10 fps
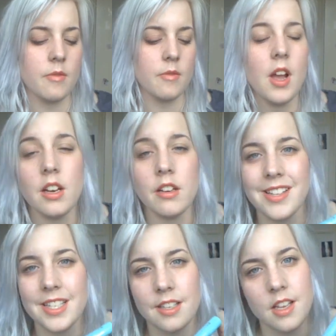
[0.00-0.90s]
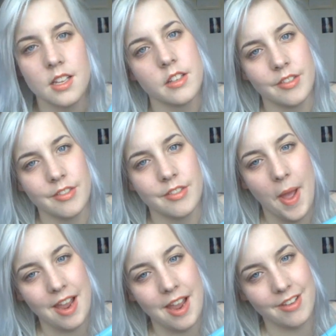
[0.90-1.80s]
I love this because I suffer from
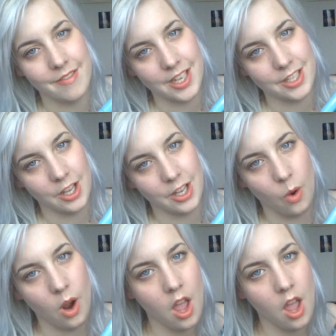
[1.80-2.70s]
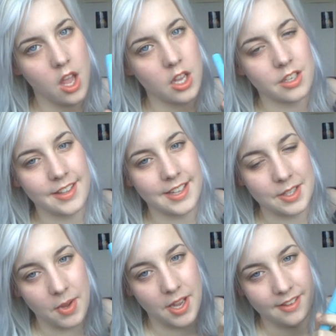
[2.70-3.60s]
hay fever, so nothing
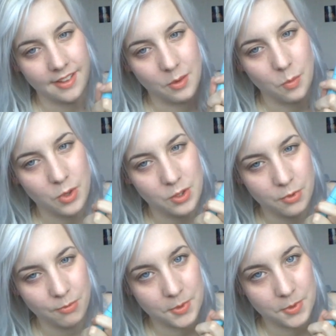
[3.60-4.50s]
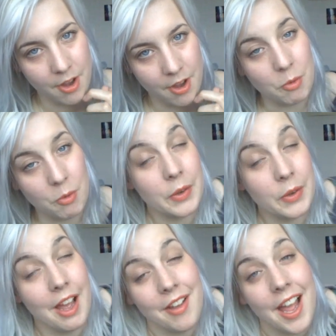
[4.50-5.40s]
is better than a waterproof mascara when you
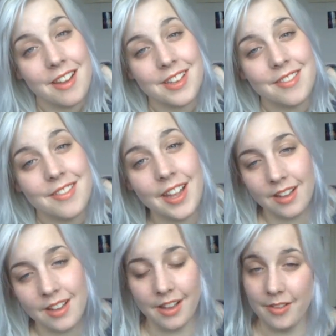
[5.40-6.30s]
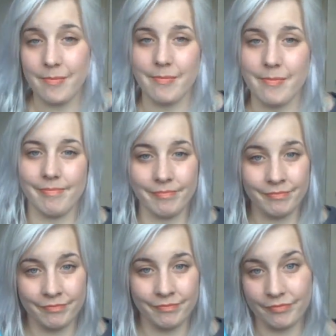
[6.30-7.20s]
have hay fever.
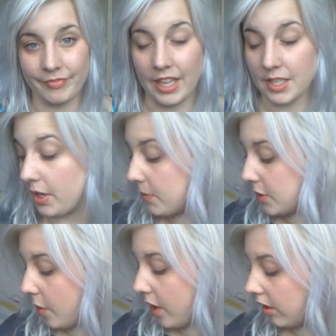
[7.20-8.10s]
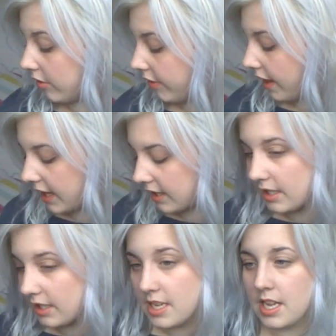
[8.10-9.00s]
That's pretty much why I love that.
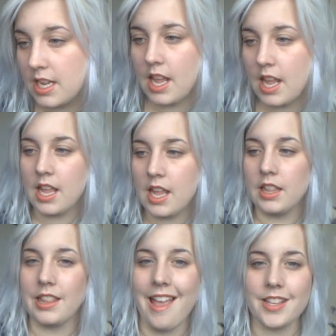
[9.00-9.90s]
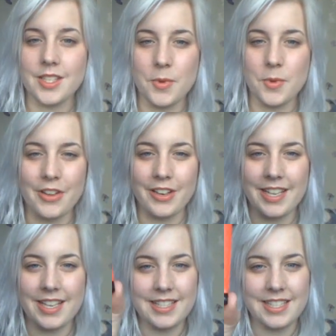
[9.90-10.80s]
Last but not
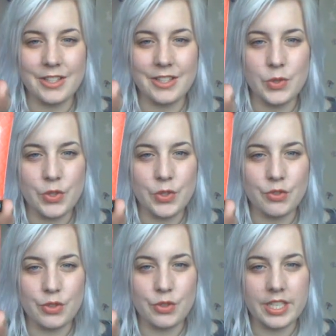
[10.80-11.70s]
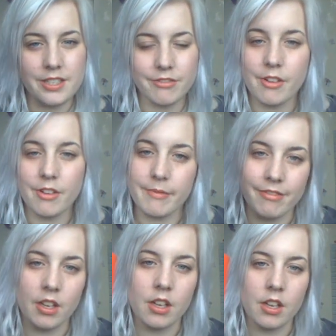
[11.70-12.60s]
least is Tutti Frutti from
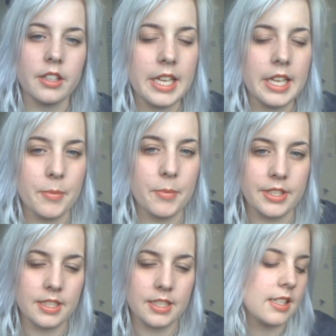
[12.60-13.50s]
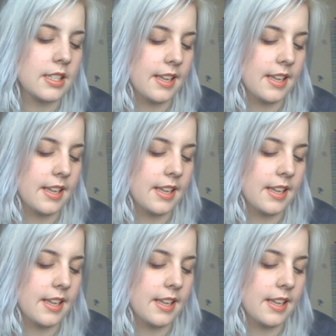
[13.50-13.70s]
Revlon Lip Butters,